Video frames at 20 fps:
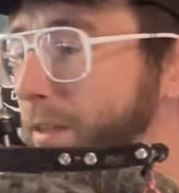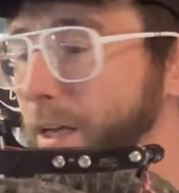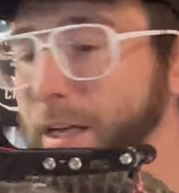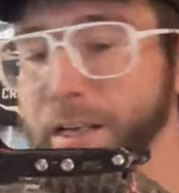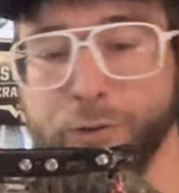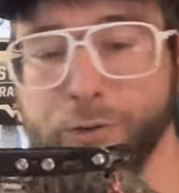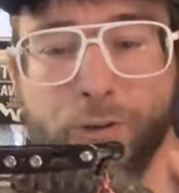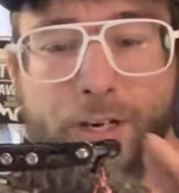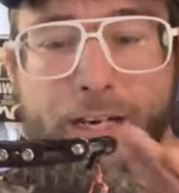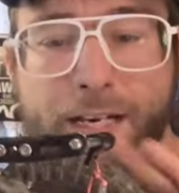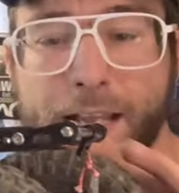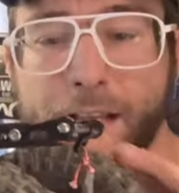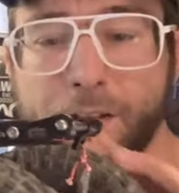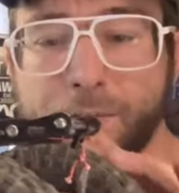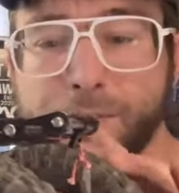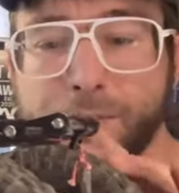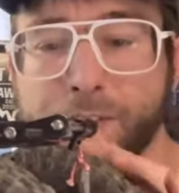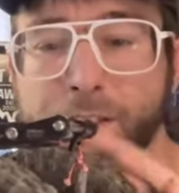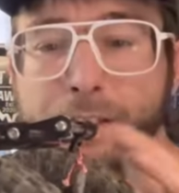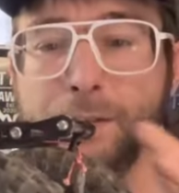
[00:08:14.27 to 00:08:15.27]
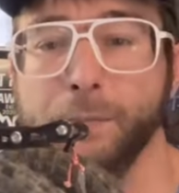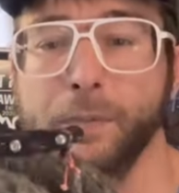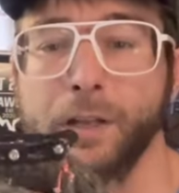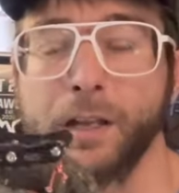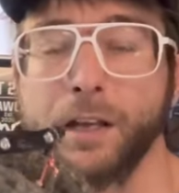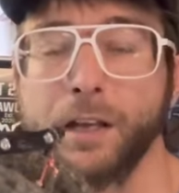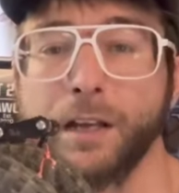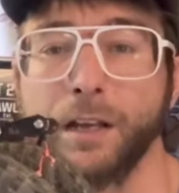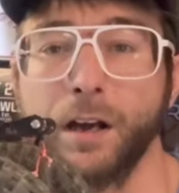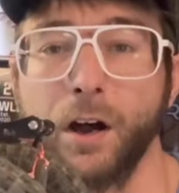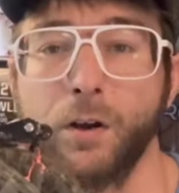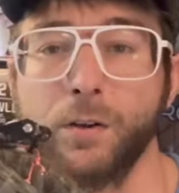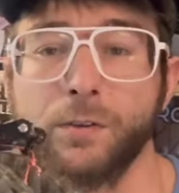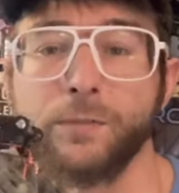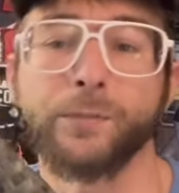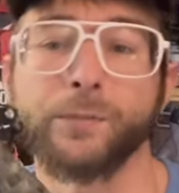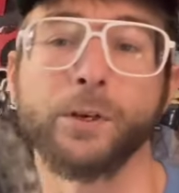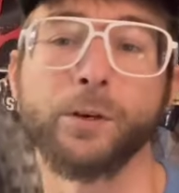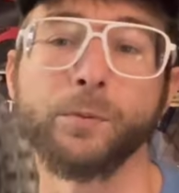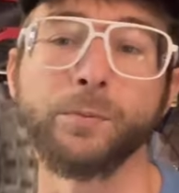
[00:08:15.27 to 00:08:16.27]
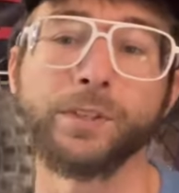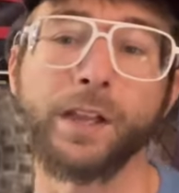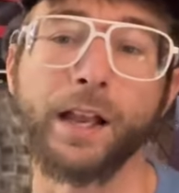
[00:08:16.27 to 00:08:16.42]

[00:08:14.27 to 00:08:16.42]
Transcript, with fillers: uh, trying out some uh, alt foams.